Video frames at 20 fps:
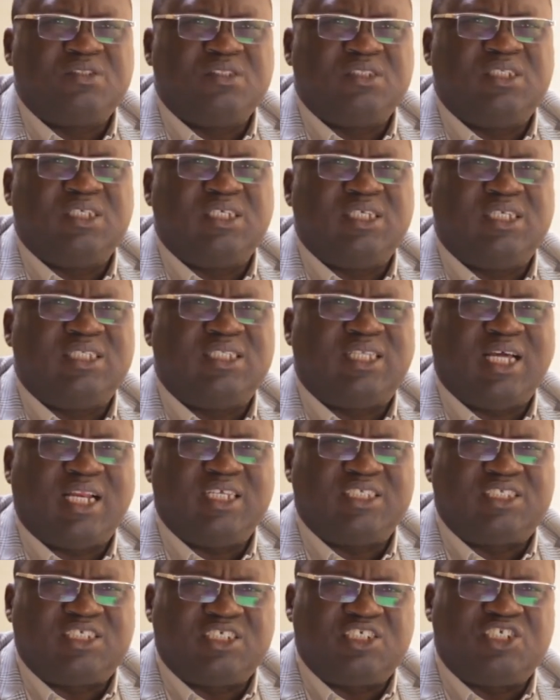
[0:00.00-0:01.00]
the
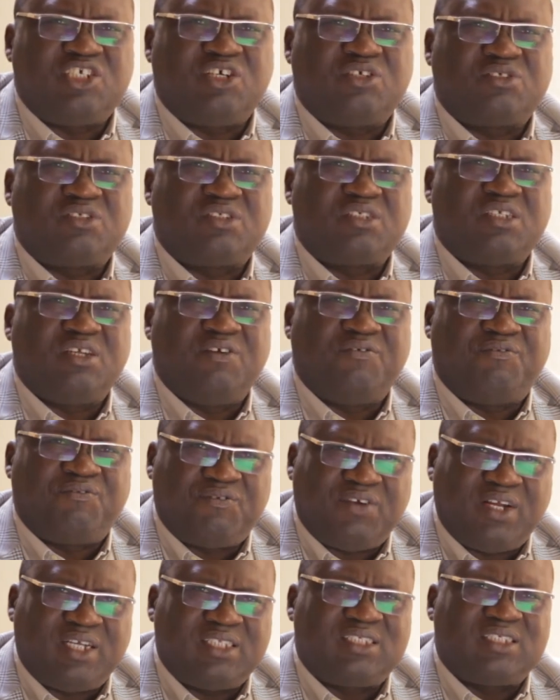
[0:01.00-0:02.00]
deleterious
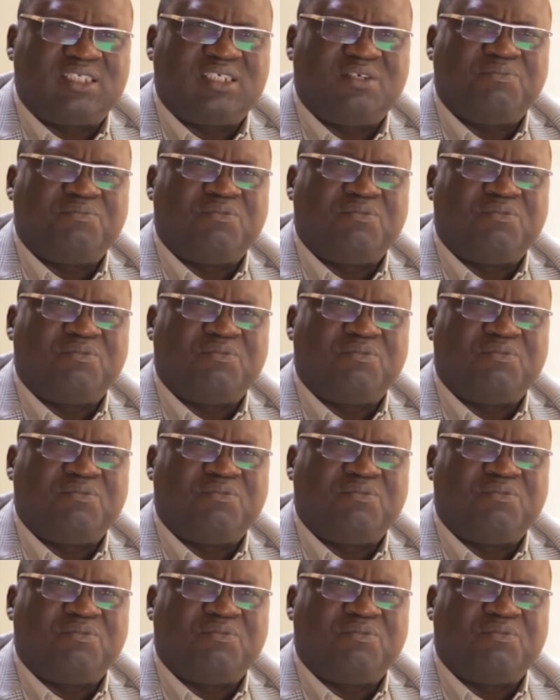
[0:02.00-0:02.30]
effect